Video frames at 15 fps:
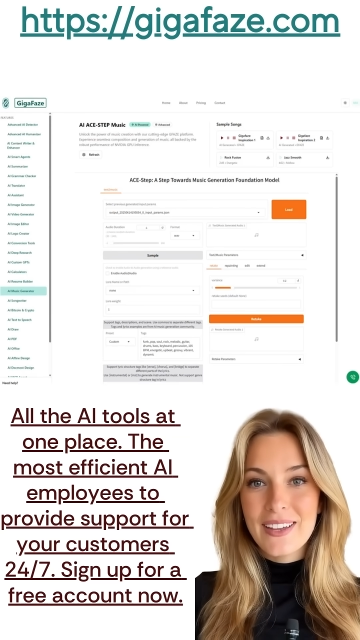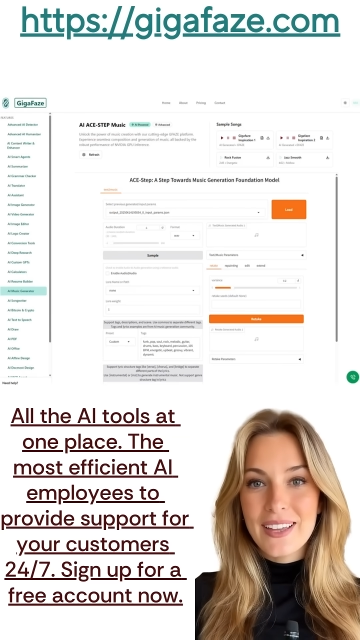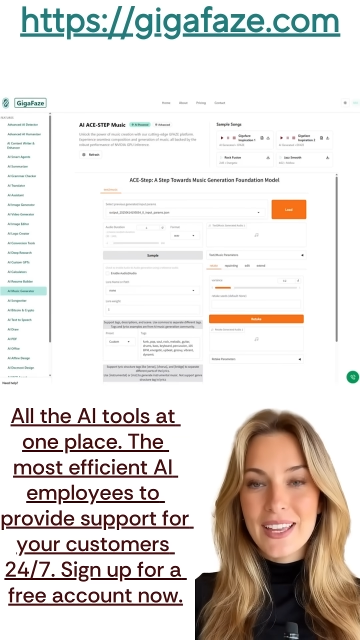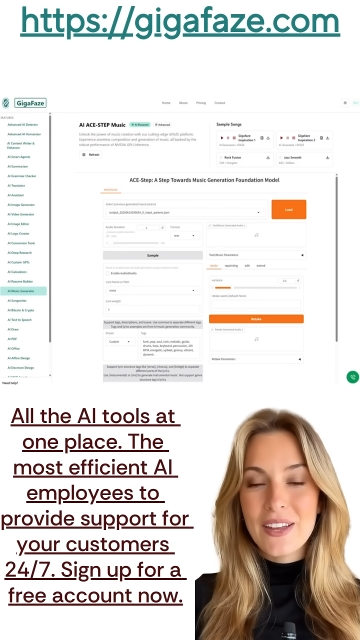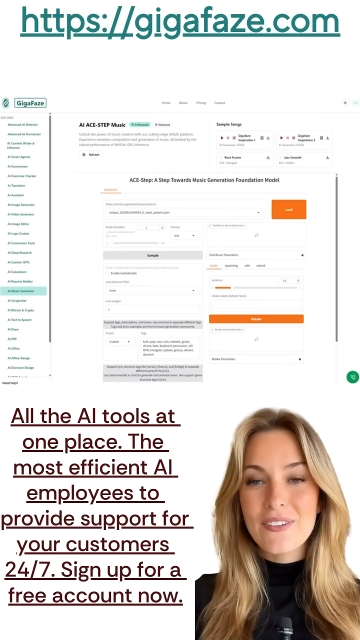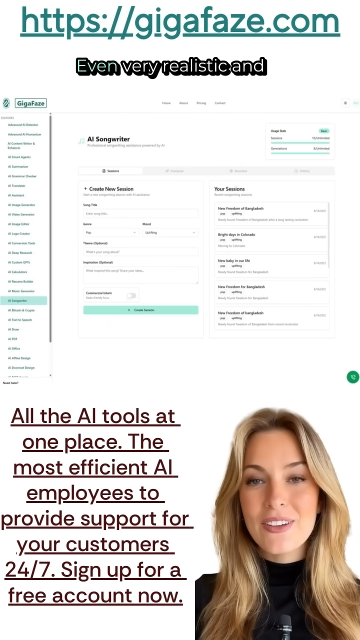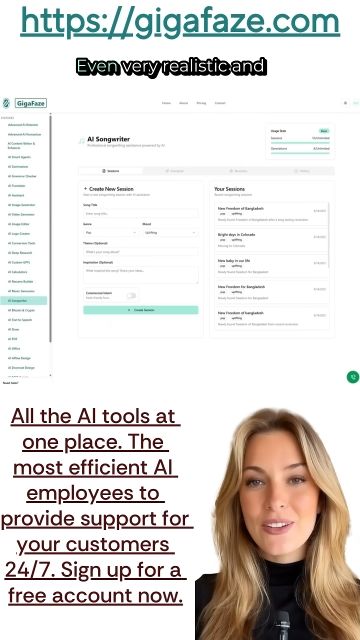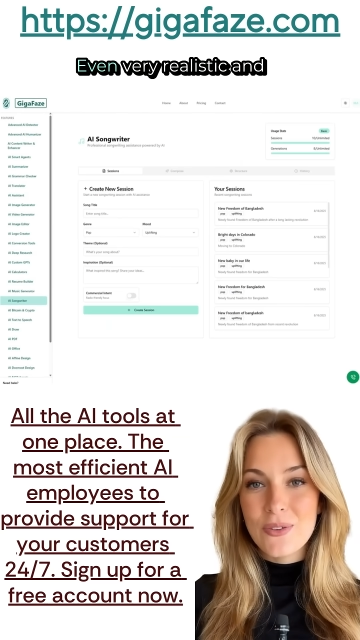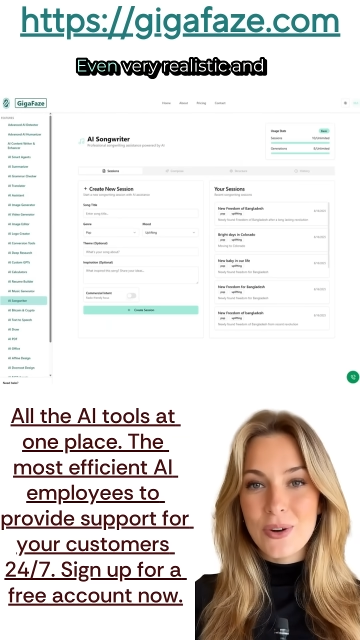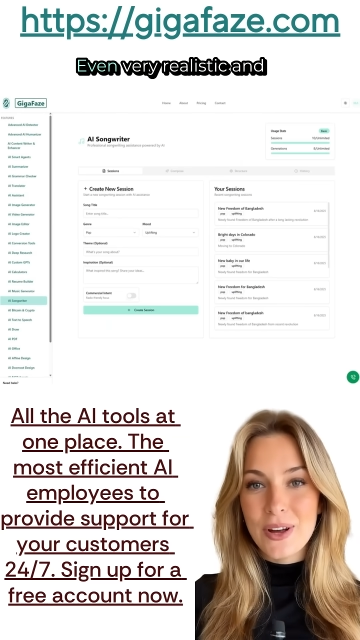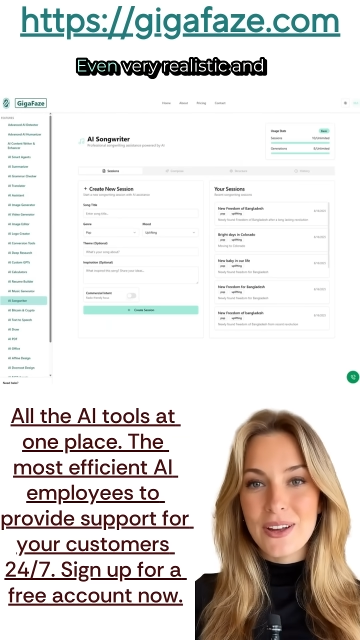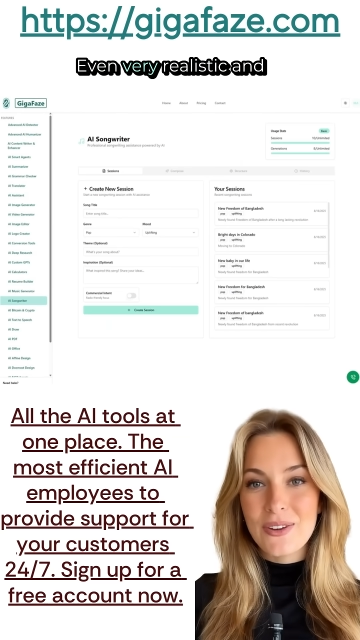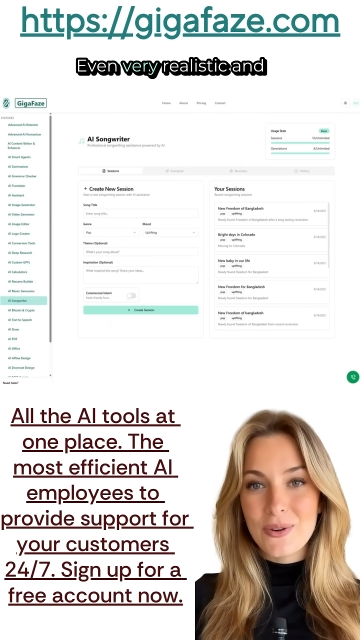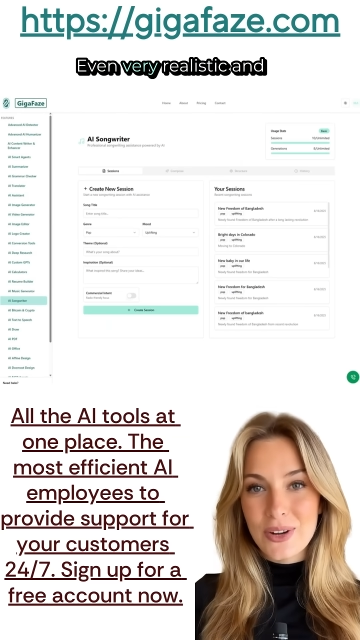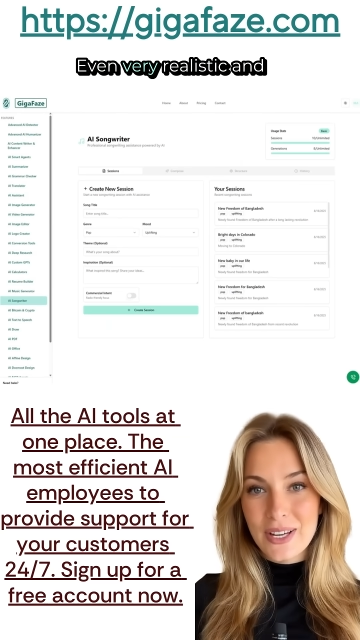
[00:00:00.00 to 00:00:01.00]
Even
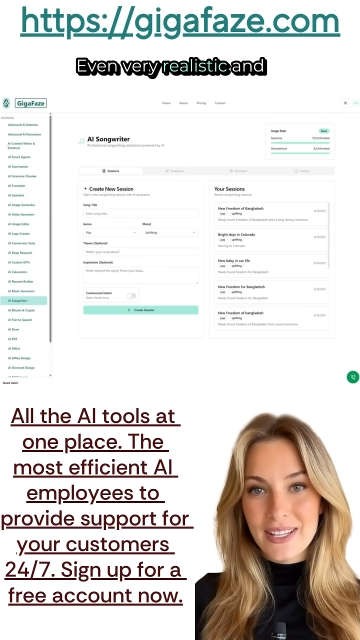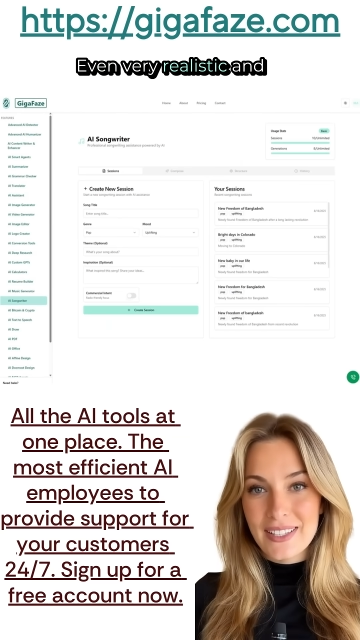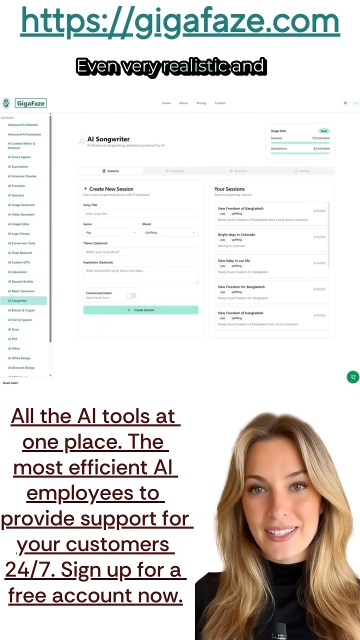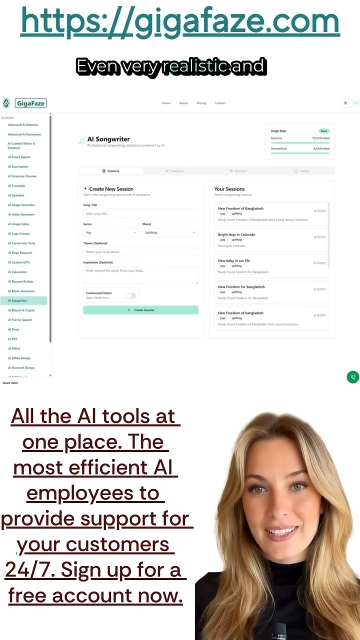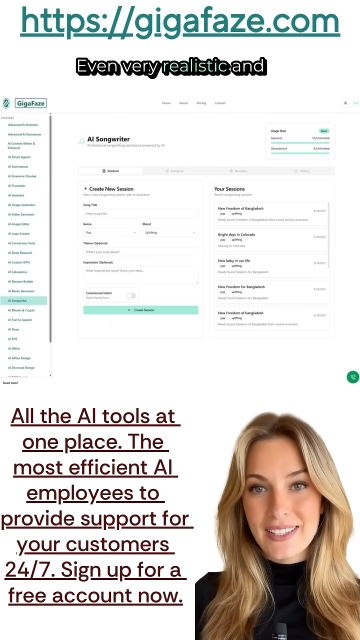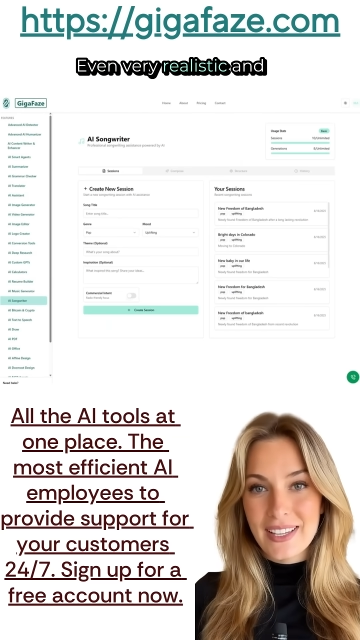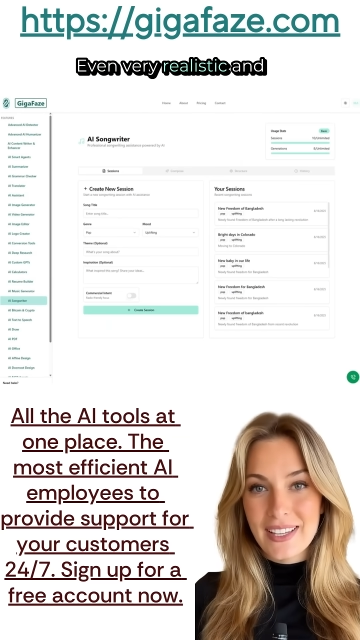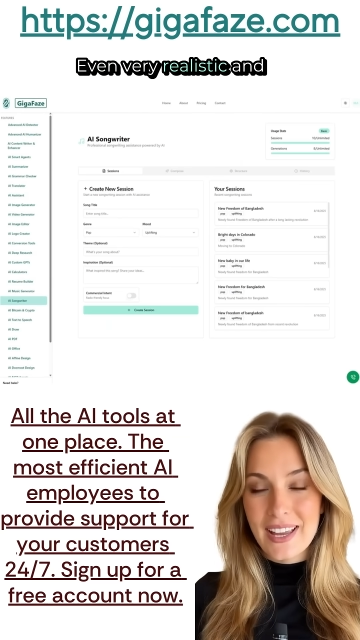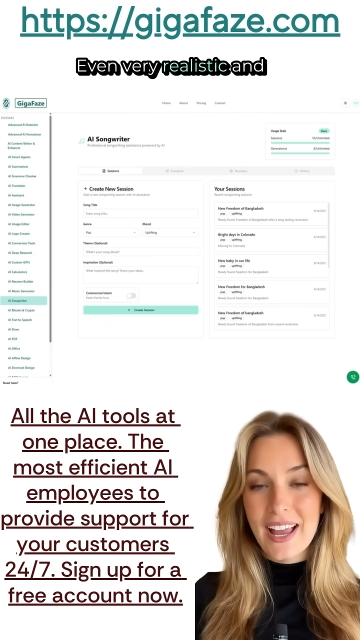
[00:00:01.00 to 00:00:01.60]
very realistic